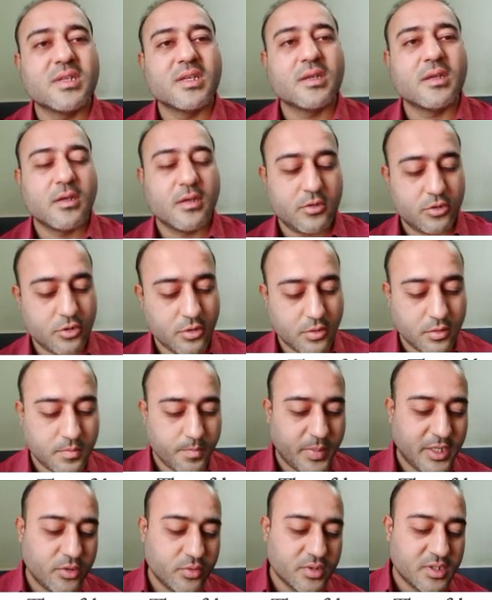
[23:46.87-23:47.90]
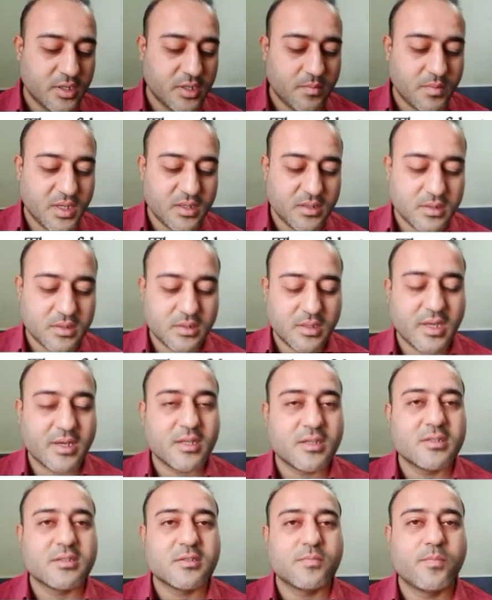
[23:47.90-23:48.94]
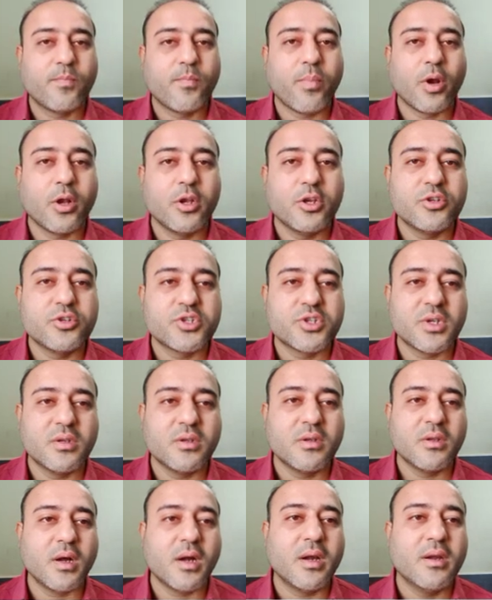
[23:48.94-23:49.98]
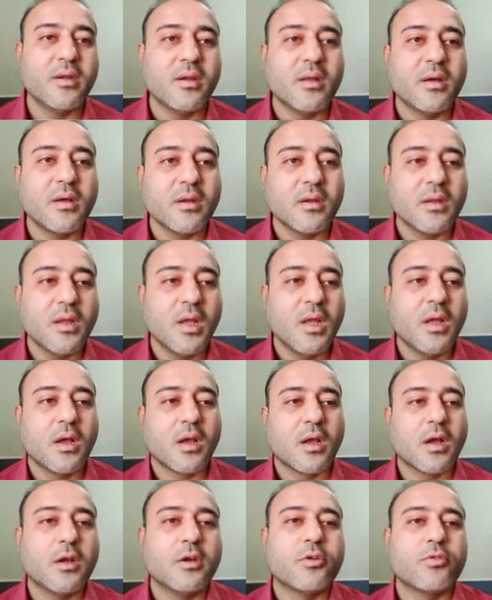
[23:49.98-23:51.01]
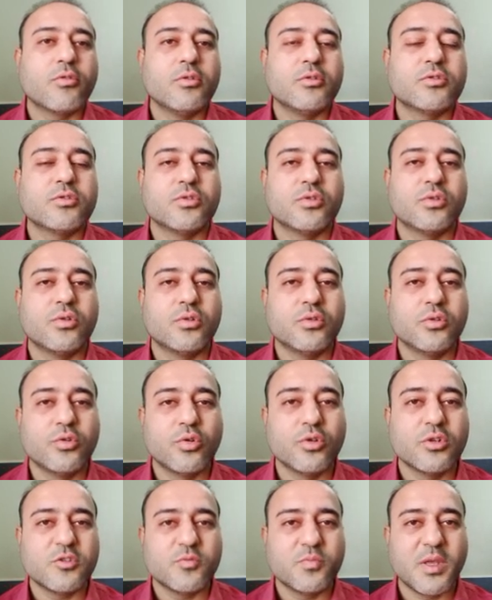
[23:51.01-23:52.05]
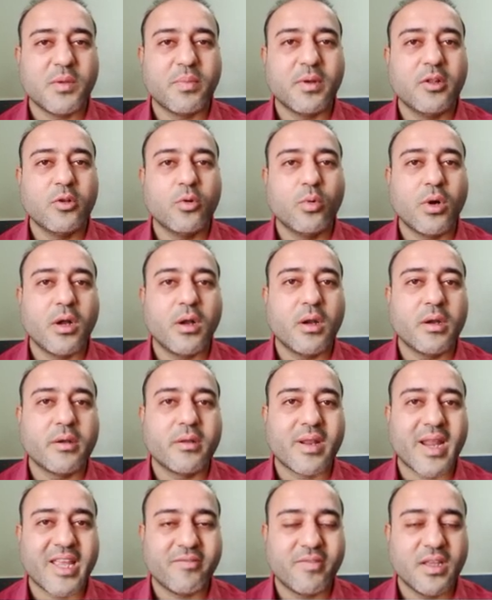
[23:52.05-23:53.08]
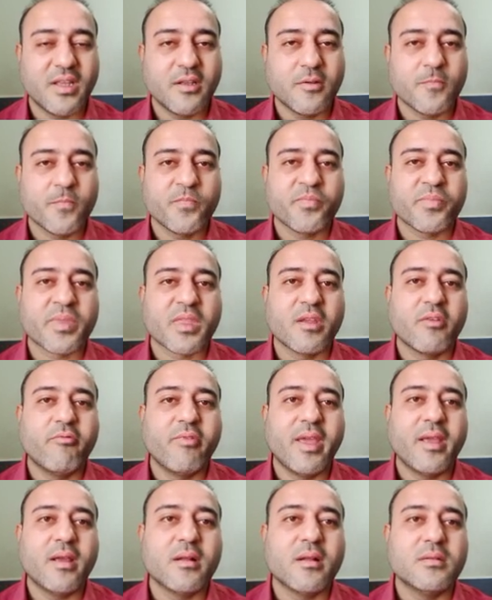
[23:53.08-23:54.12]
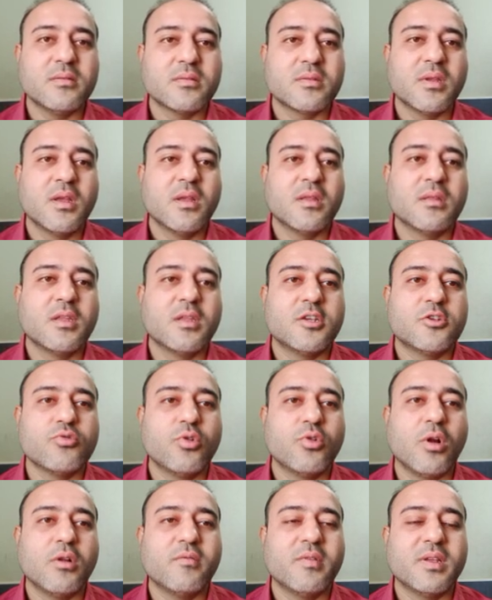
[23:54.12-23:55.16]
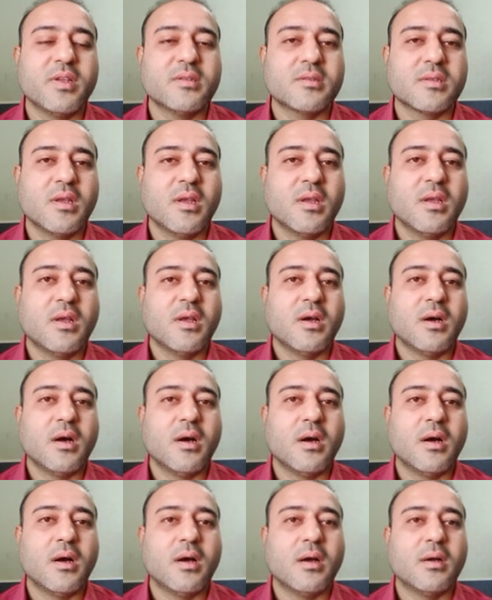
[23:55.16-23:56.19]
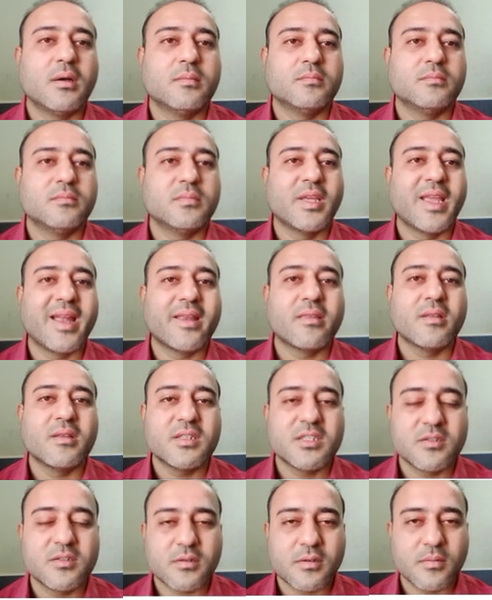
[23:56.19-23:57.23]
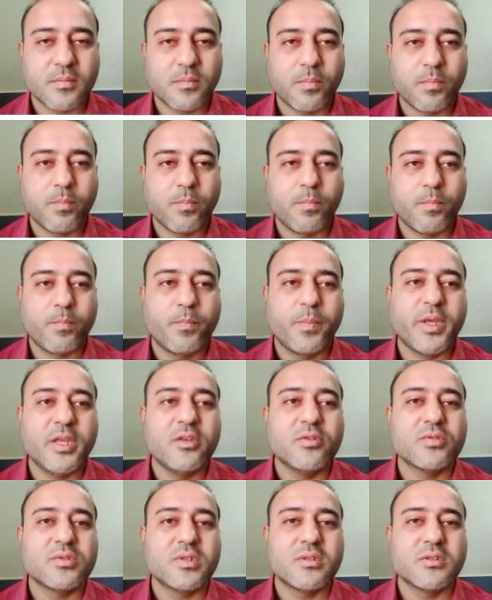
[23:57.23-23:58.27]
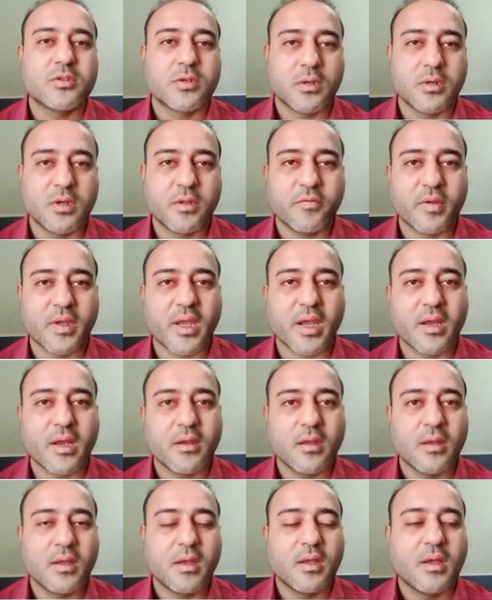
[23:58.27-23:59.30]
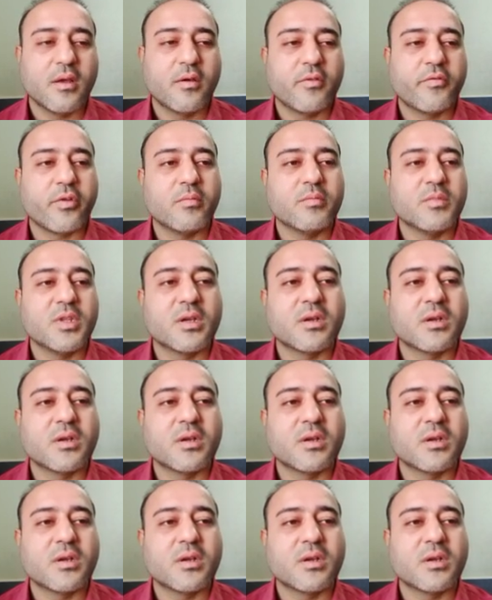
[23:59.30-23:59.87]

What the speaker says: So PUC means that is pollution under control. So those people who are driving vehicles, they should always get this PUC certificate from the